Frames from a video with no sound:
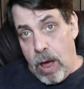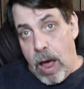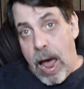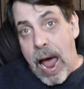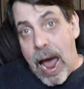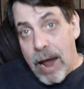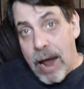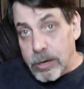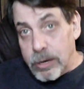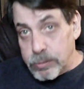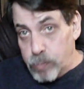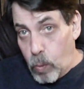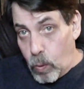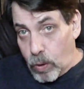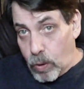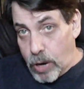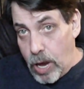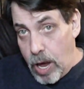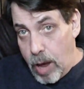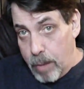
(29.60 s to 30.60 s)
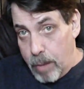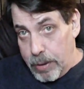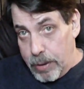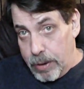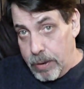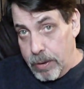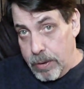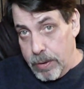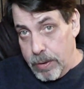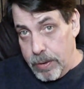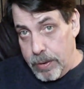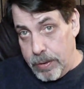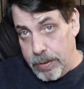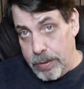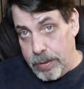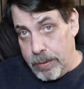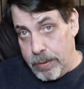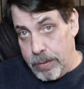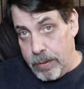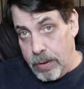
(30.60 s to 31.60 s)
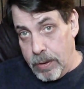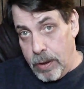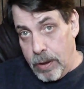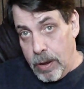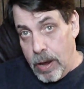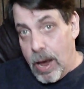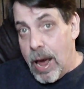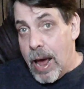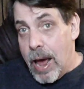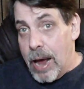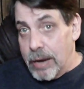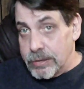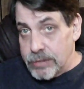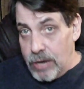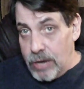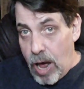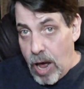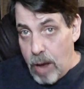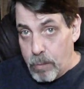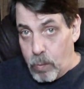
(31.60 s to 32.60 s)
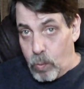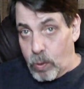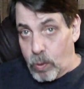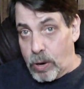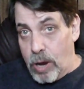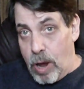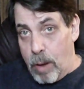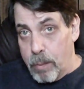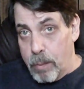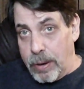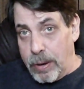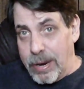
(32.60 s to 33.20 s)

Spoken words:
And there's more coming. There's a lot more coming.